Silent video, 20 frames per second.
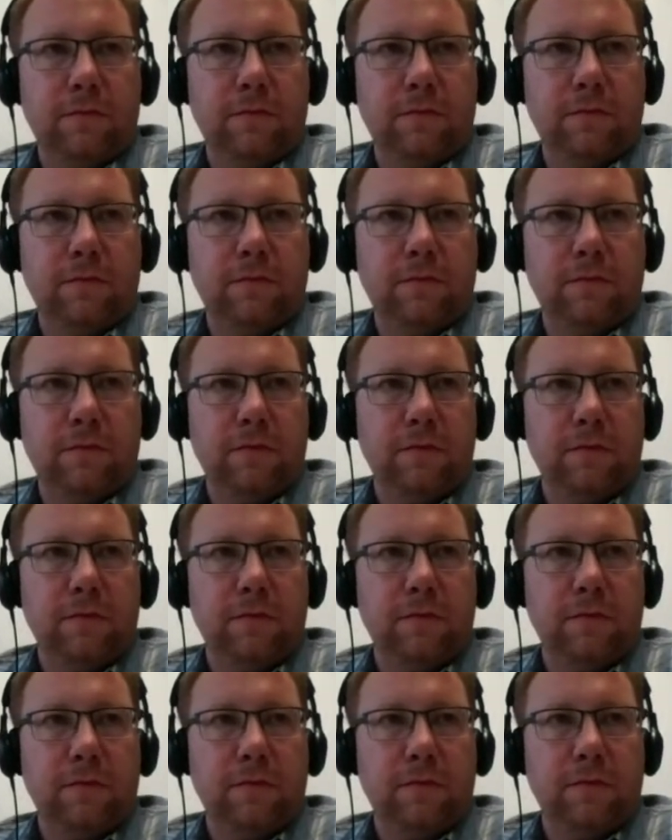And
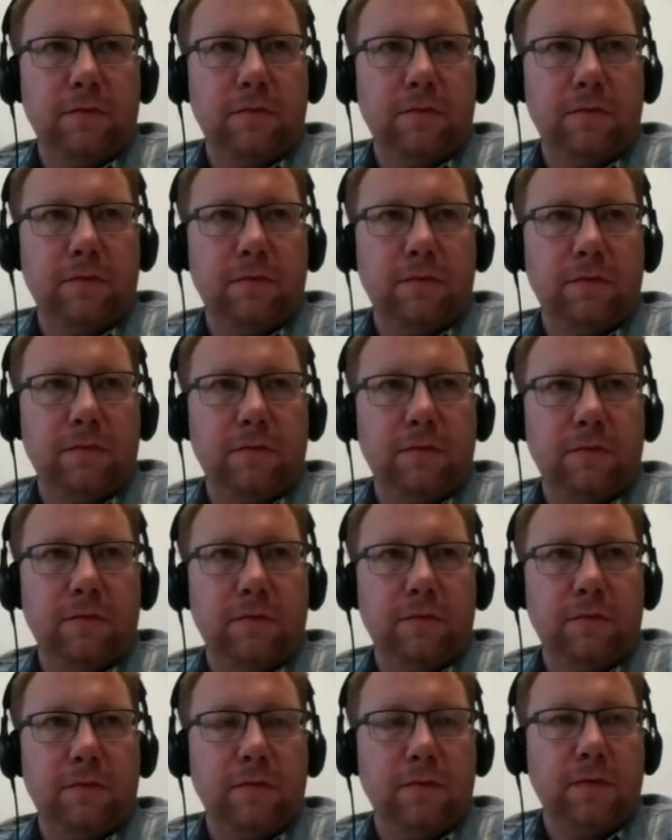it's not so
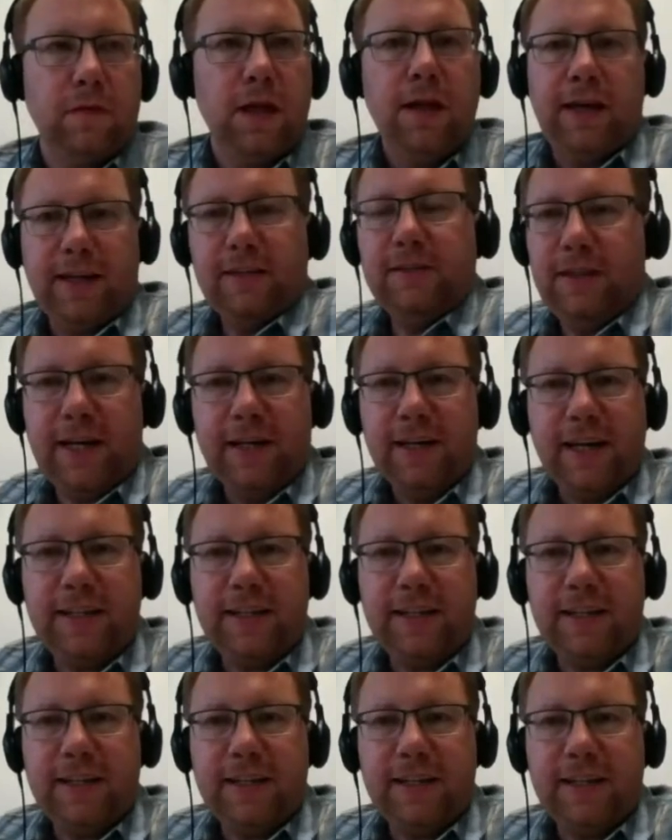necessary, because in
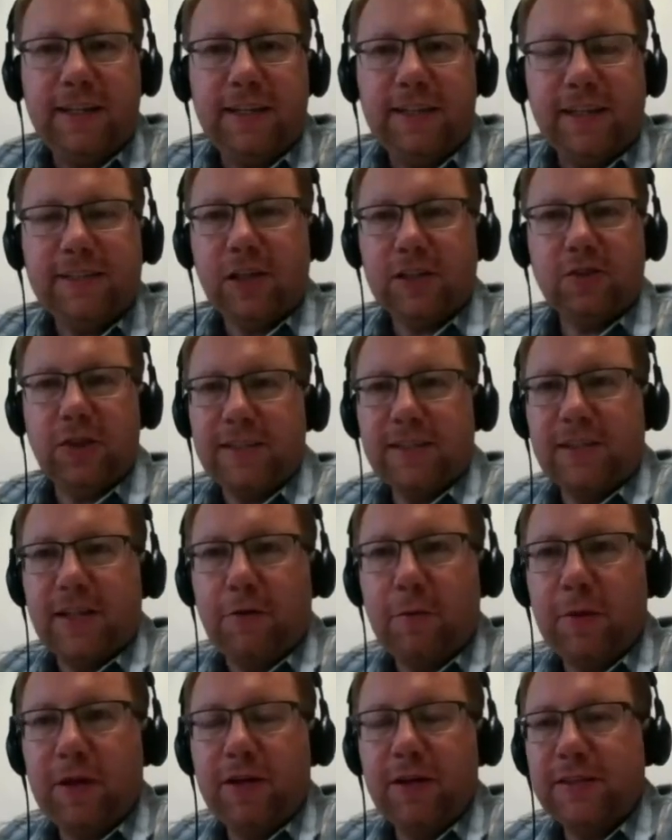Java there
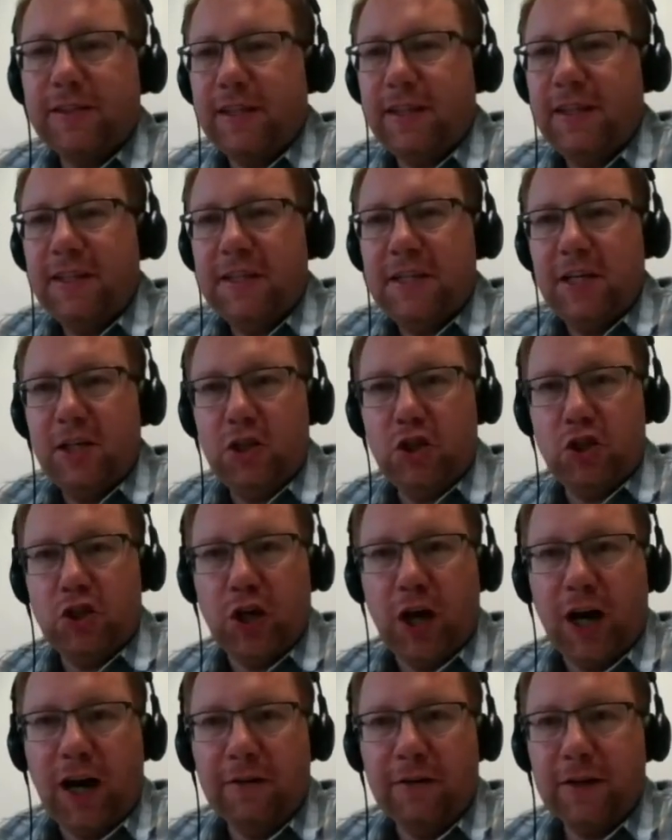really is no way
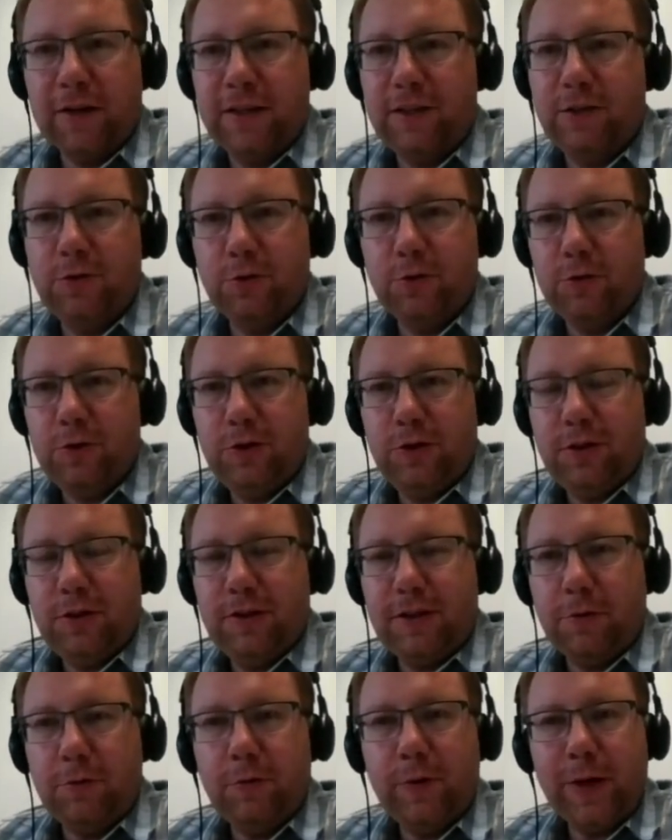to get to that
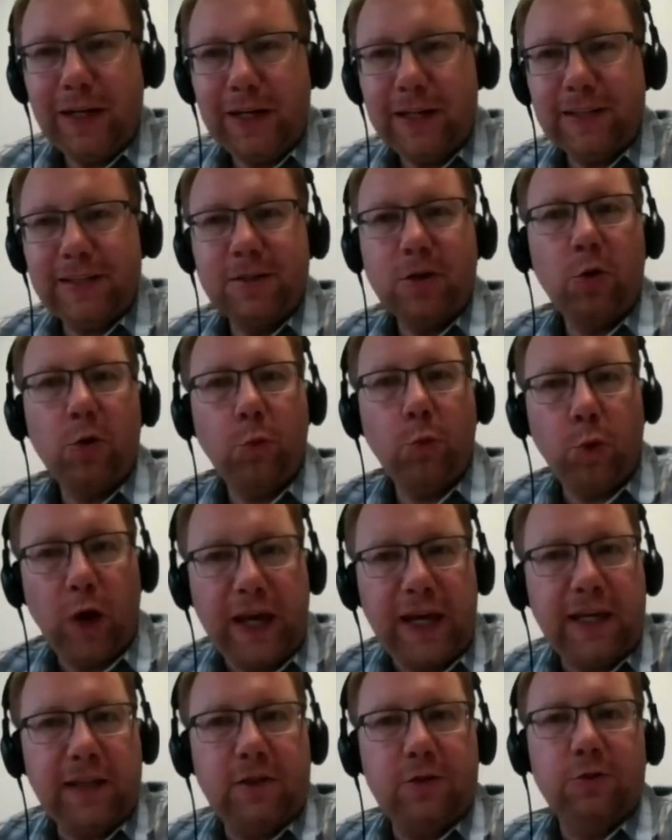data. And in
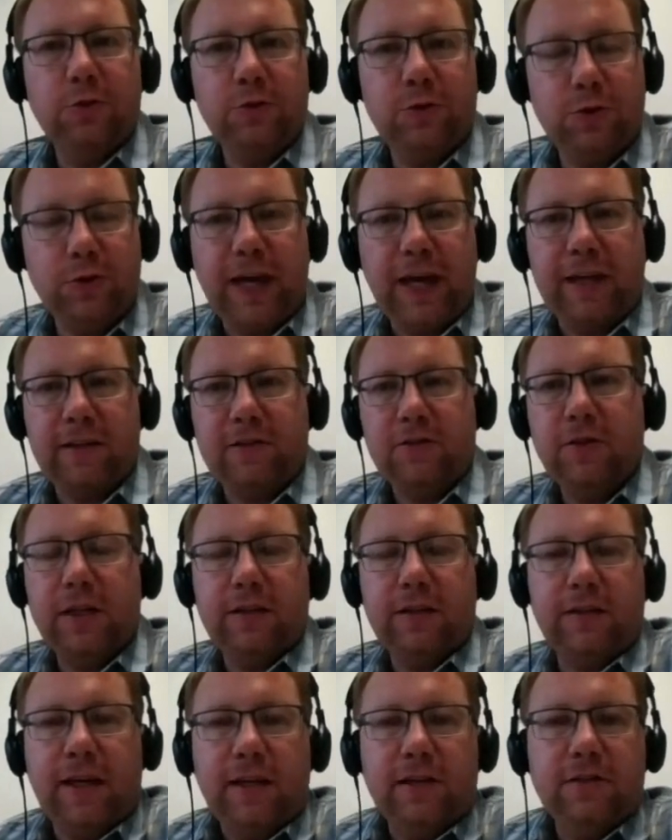JavaScript, I
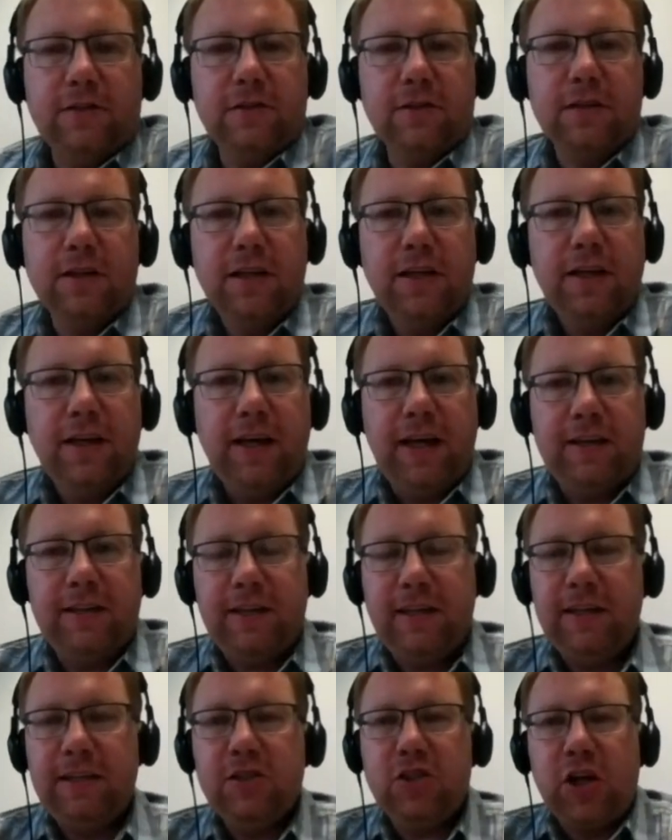think, or generally
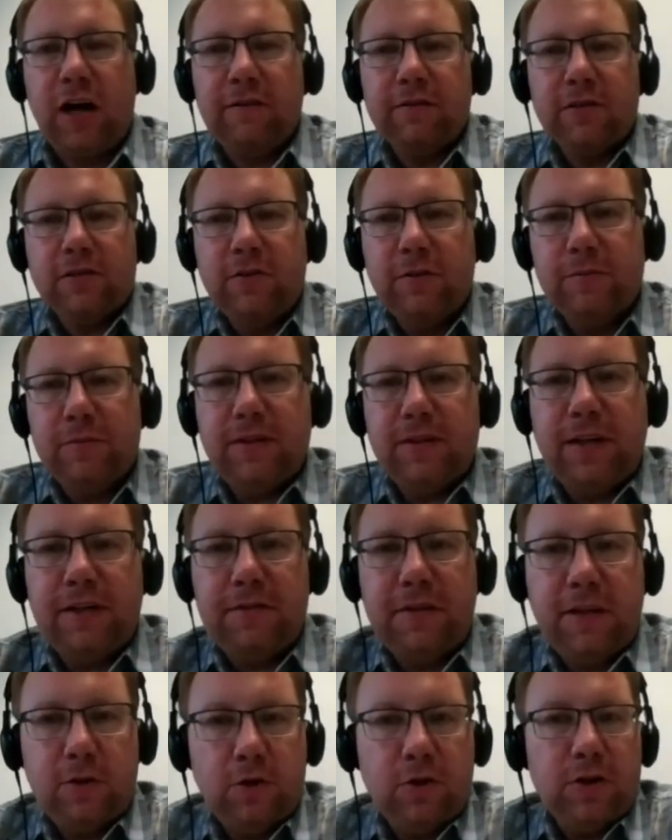in dynamic
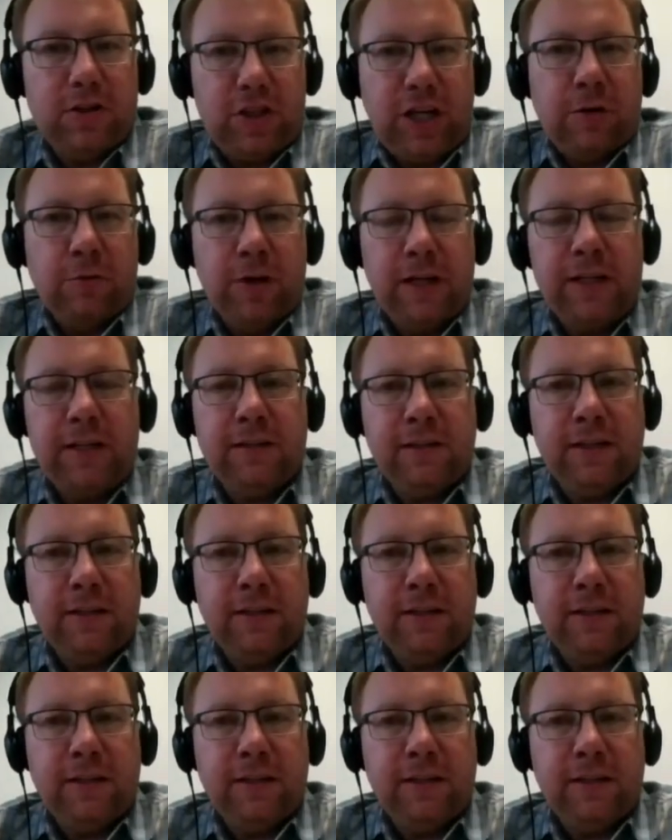languages, this